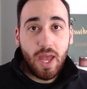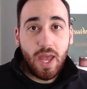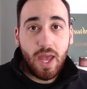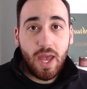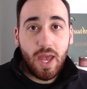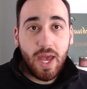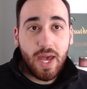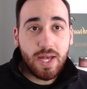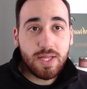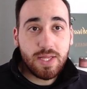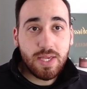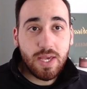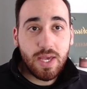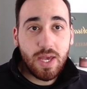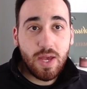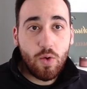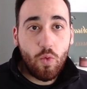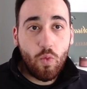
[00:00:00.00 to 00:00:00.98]
And
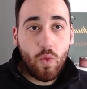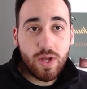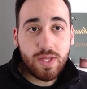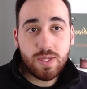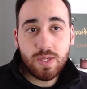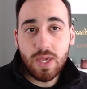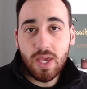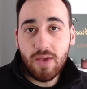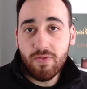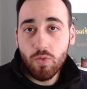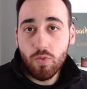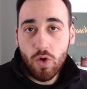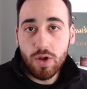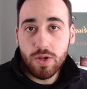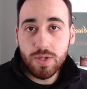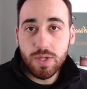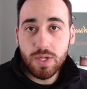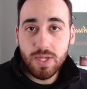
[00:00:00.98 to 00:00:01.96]
what's even
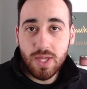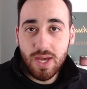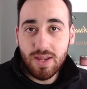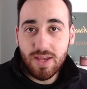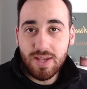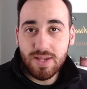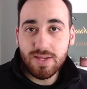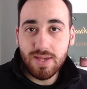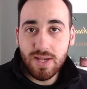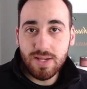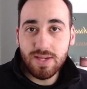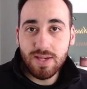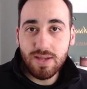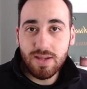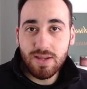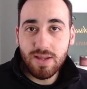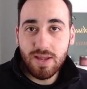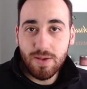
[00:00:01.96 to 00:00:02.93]
worse is that he says
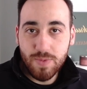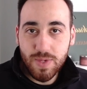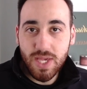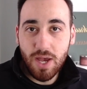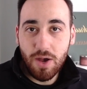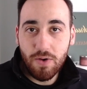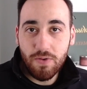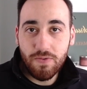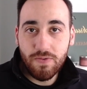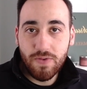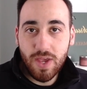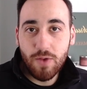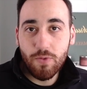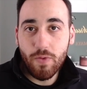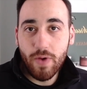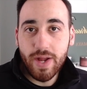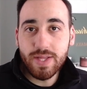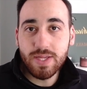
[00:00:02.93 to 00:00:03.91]
it himself. He
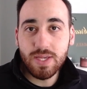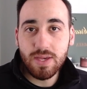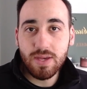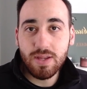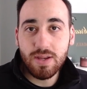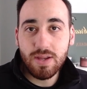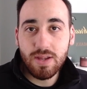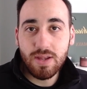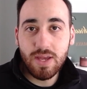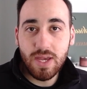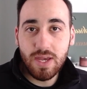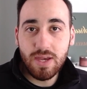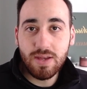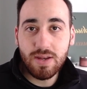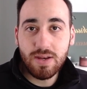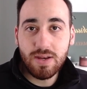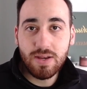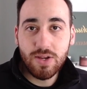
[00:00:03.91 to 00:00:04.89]
writes it
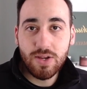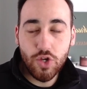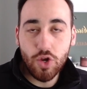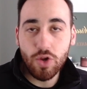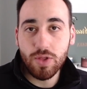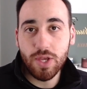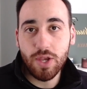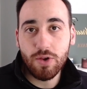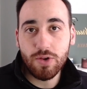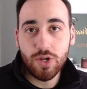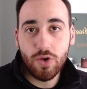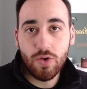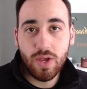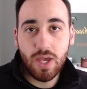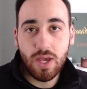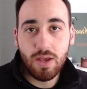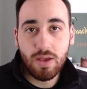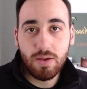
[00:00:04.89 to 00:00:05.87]
in Surely You're
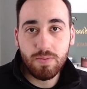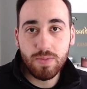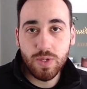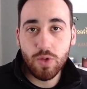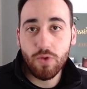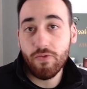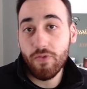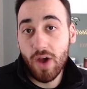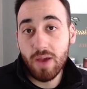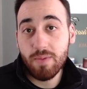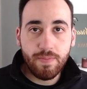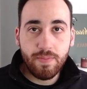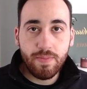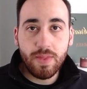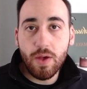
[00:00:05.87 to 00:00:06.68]
Joking, Mr. Feynman.